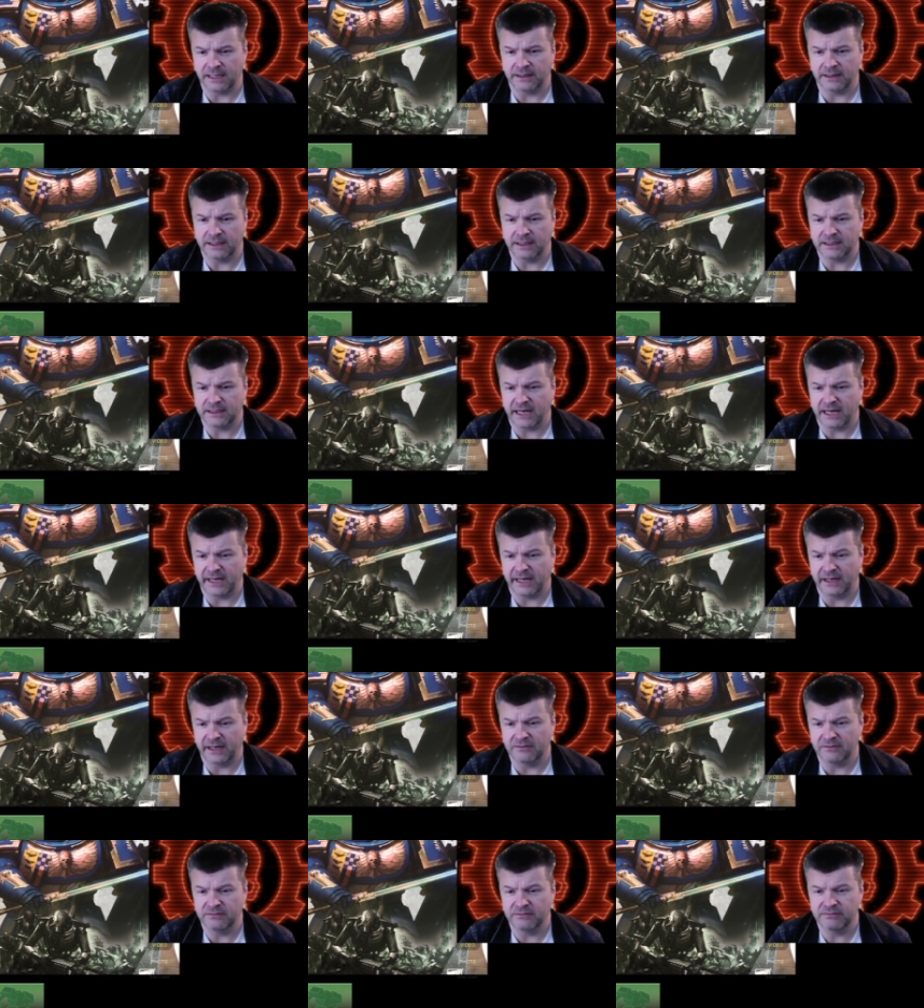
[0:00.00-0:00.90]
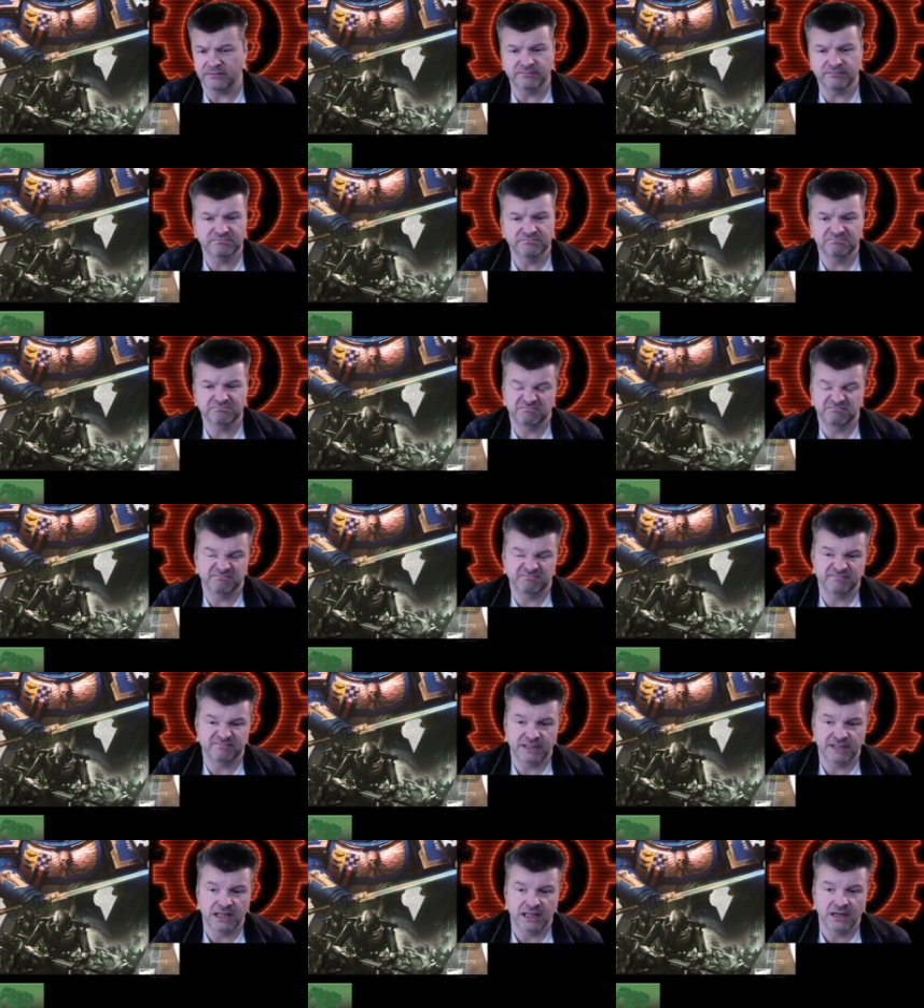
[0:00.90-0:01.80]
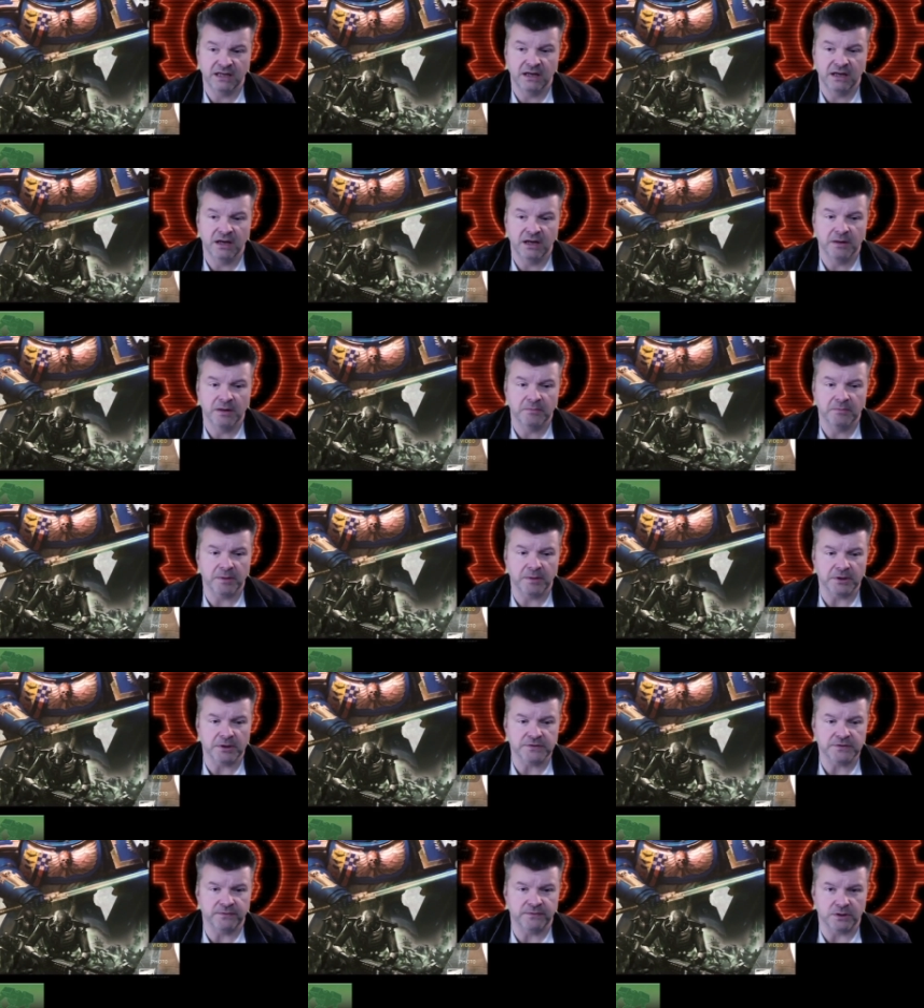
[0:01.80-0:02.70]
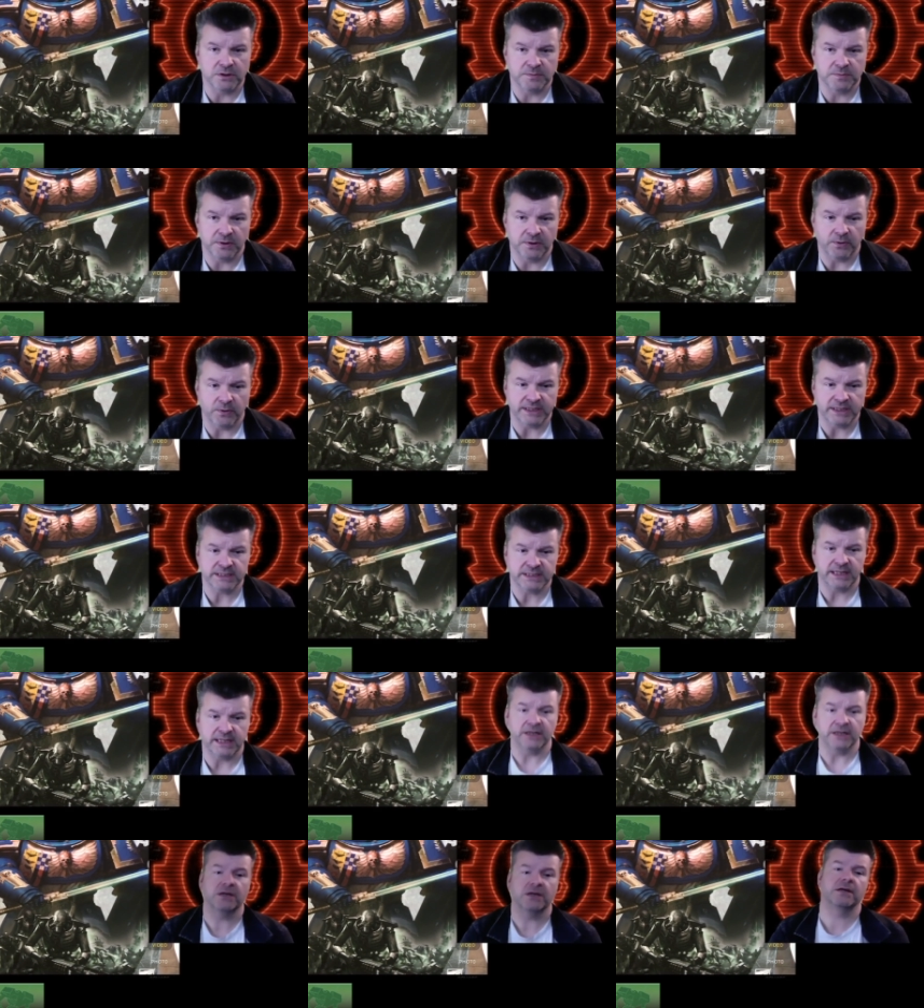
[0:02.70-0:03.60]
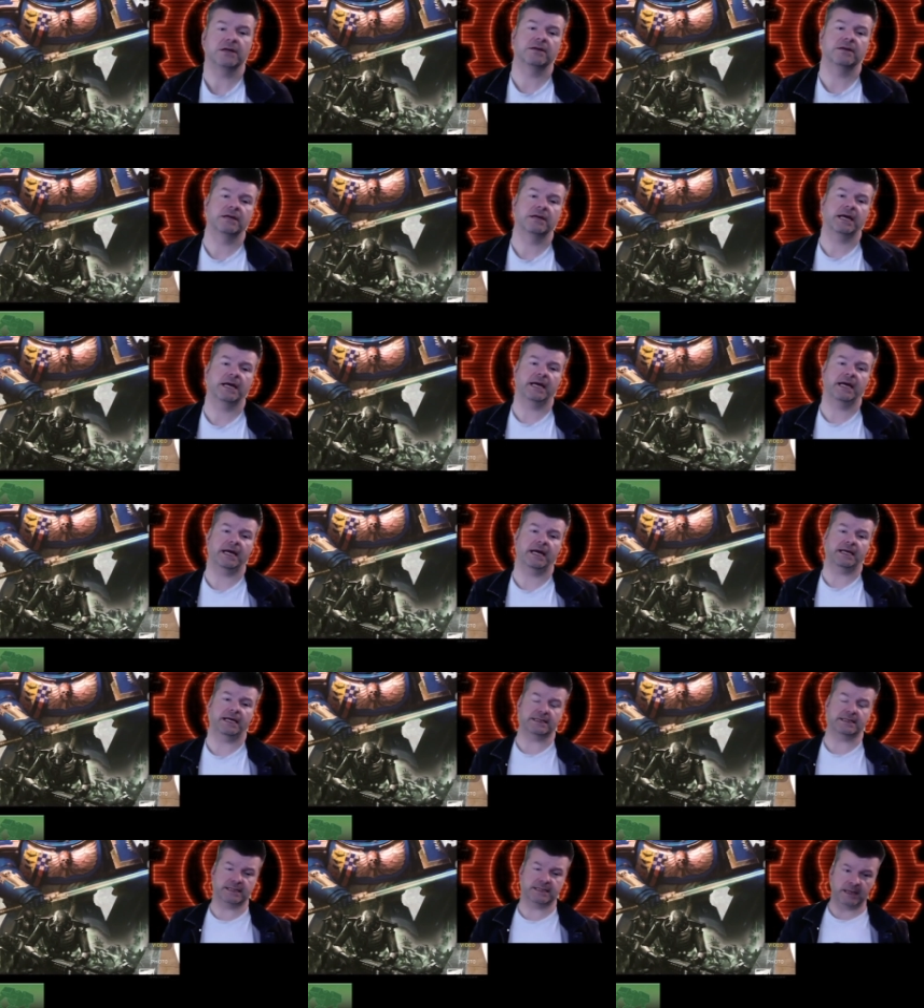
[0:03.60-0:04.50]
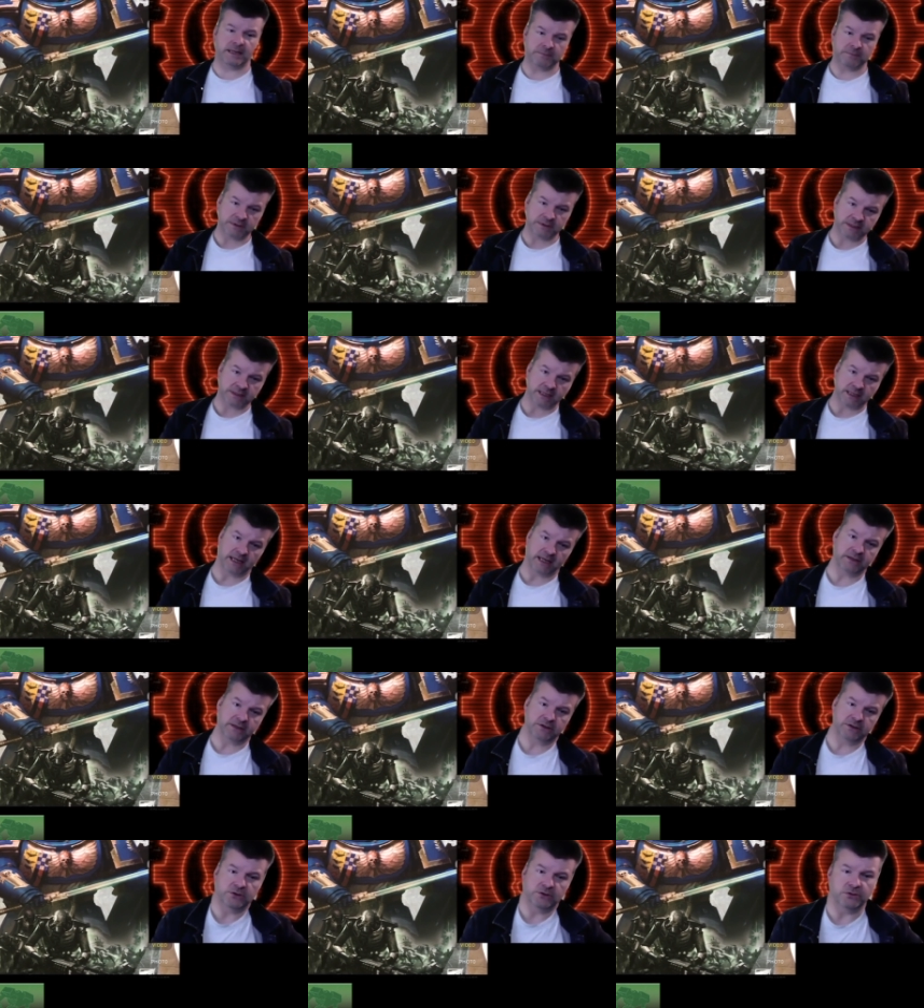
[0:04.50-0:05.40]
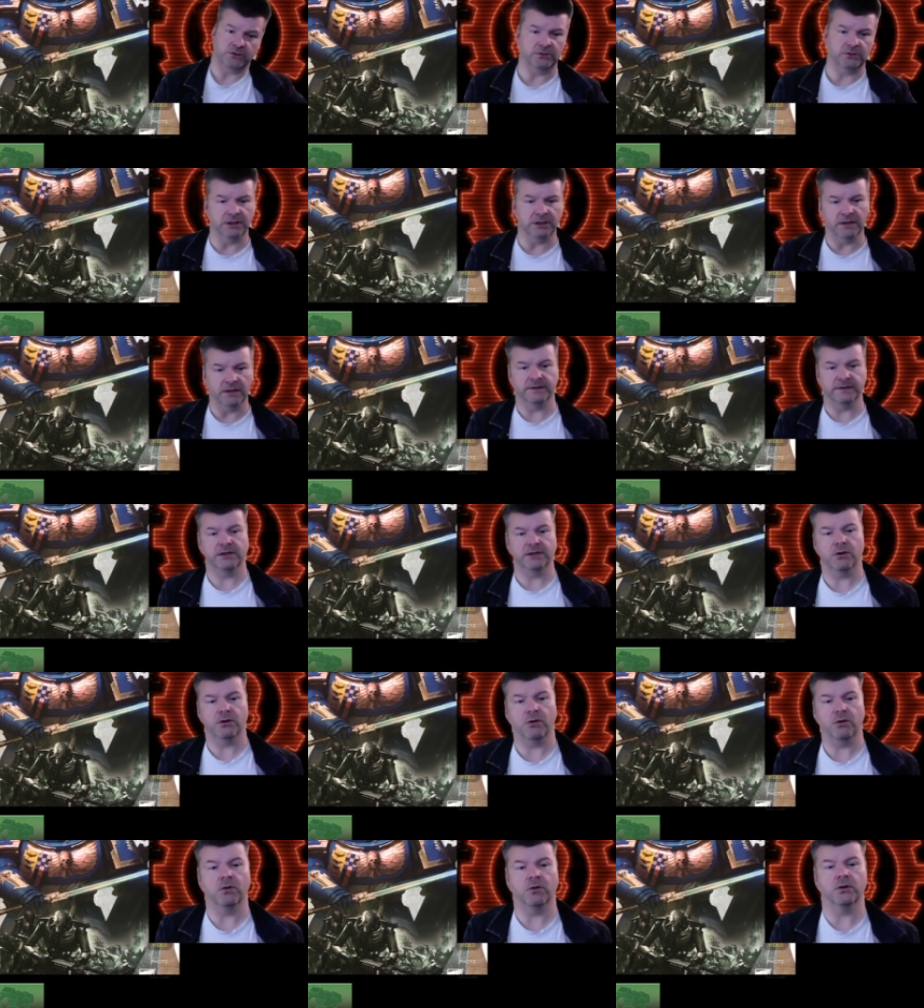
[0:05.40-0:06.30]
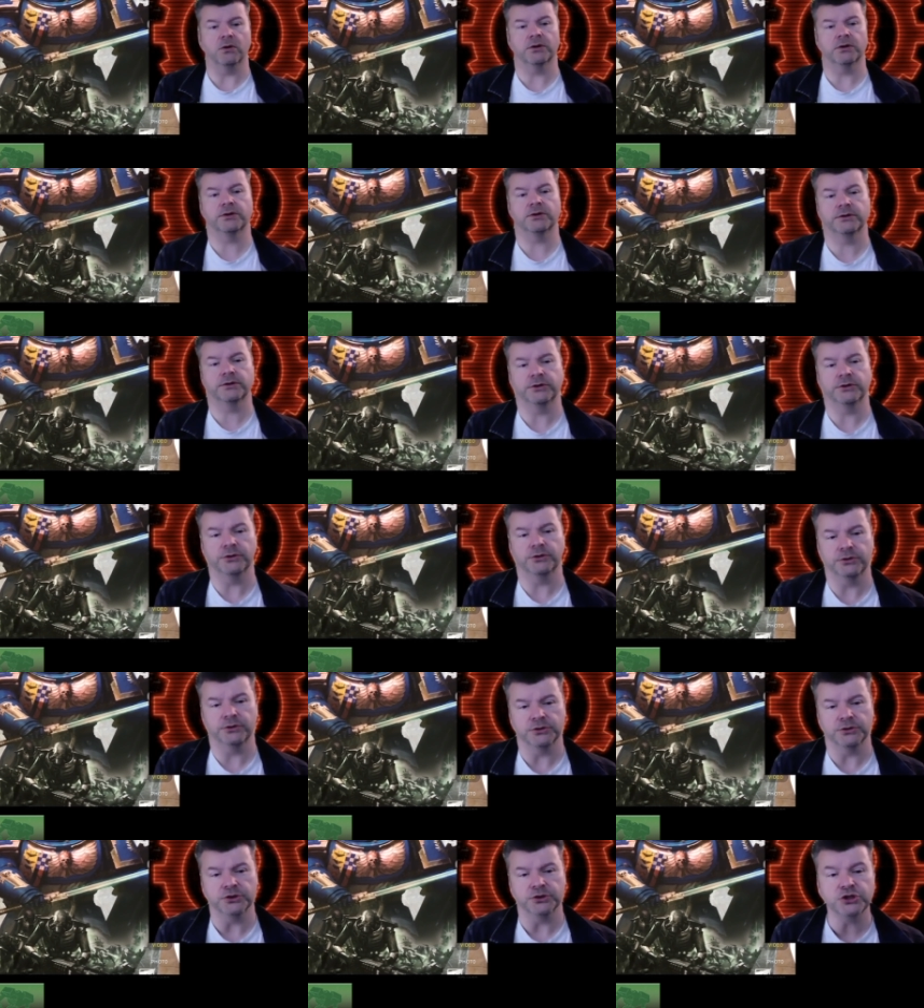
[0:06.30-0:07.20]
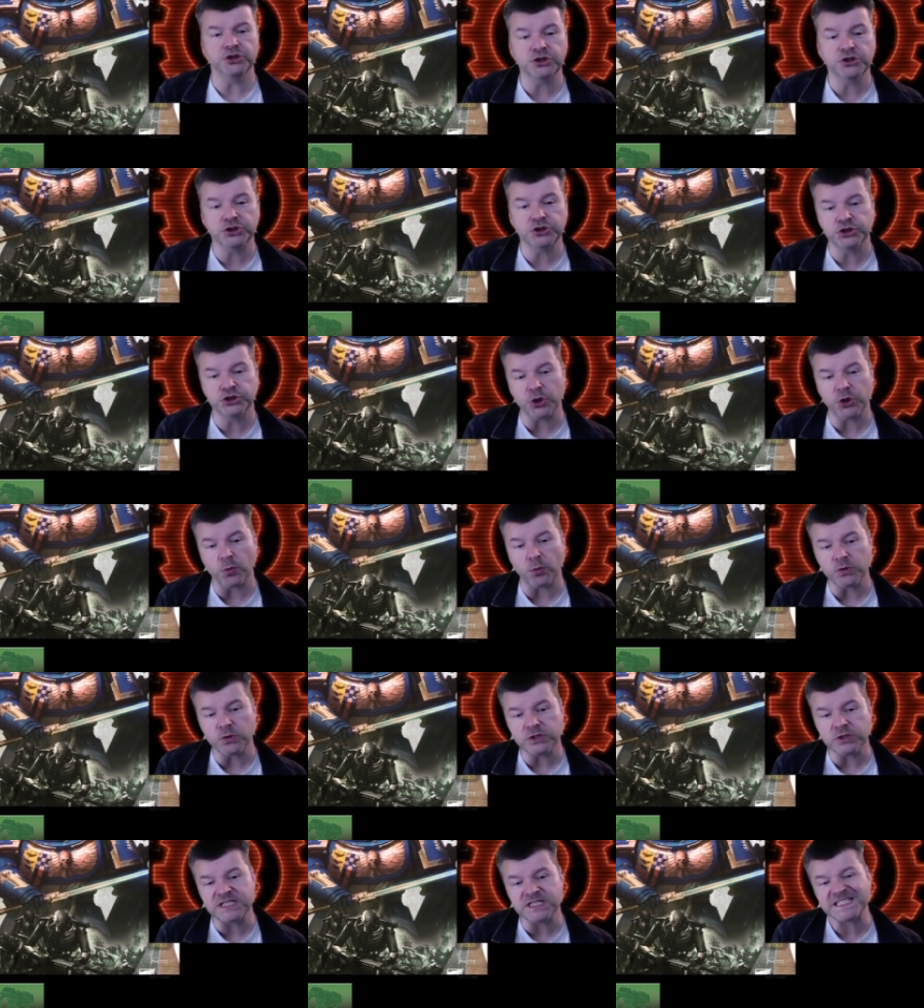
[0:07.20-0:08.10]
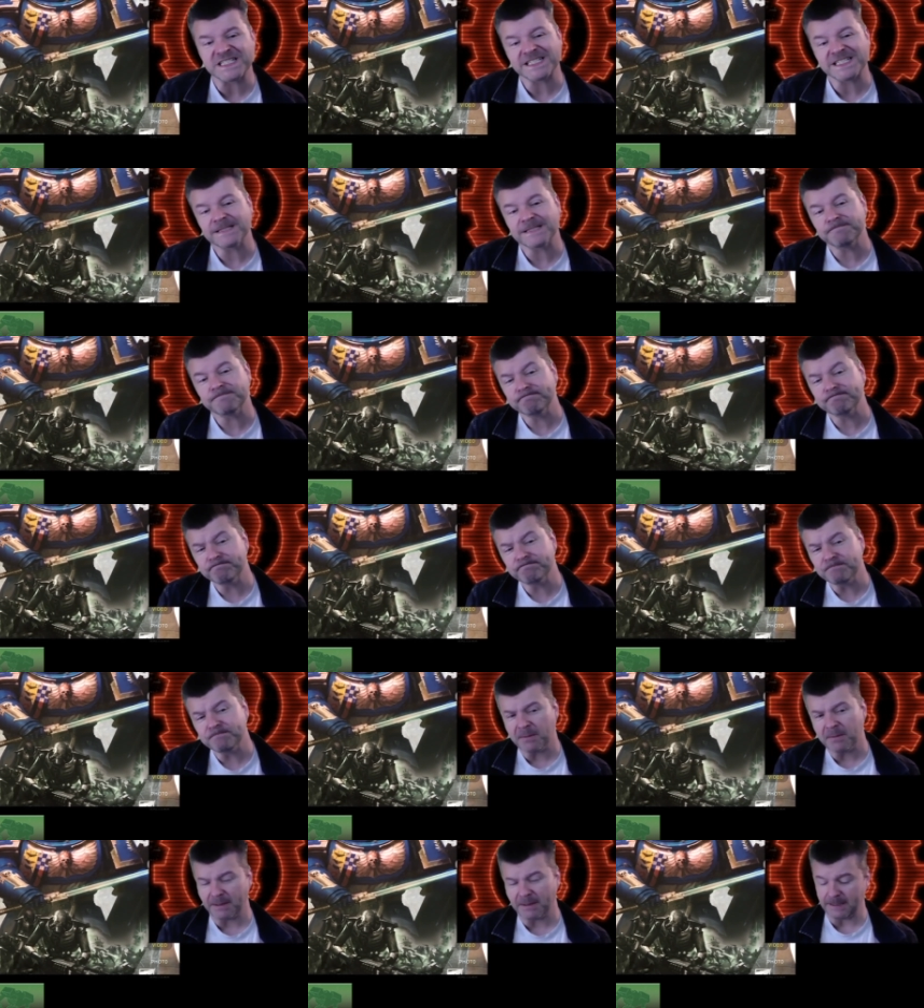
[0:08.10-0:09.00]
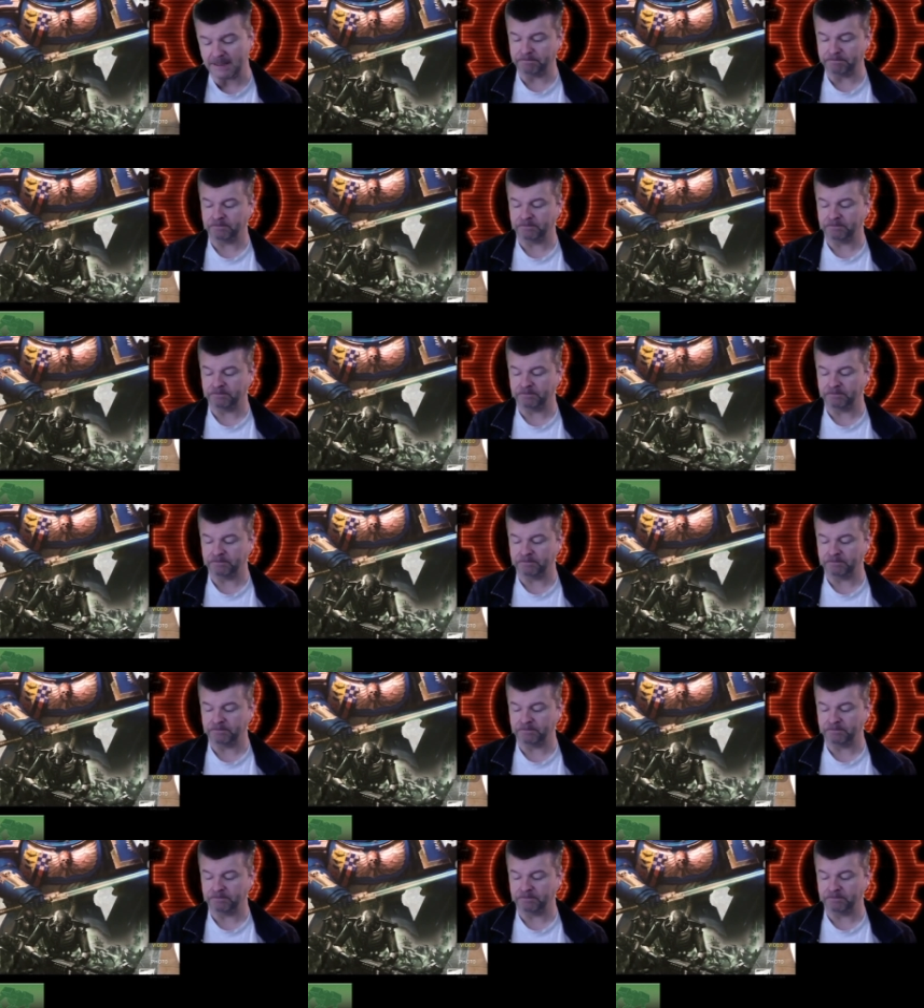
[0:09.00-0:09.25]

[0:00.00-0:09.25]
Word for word: that kind of pretty much falls by the wayside. It seems that you love it or you don't maybe.